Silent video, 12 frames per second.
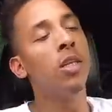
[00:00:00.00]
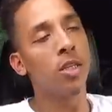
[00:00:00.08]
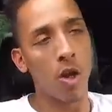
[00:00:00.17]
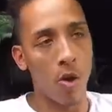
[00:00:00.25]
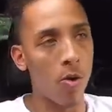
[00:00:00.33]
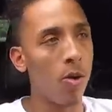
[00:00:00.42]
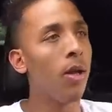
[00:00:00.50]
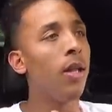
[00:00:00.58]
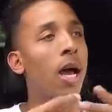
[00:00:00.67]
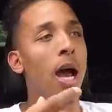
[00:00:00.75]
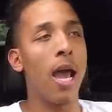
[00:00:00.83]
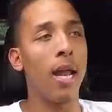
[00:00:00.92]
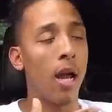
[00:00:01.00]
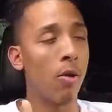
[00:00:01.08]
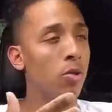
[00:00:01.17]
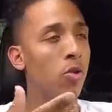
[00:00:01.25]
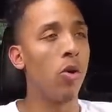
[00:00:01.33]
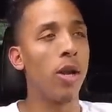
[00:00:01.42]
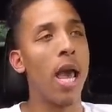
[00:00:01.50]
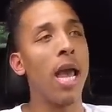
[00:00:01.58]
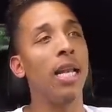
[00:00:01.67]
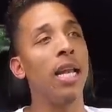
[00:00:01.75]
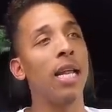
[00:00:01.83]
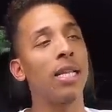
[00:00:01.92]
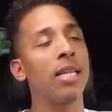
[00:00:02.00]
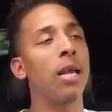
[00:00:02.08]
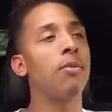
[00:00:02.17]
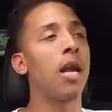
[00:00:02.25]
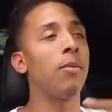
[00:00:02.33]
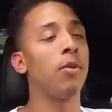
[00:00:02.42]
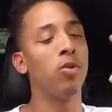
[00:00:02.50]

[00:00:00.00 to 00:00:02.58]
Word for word: So I had I was doing that, and then at the same time,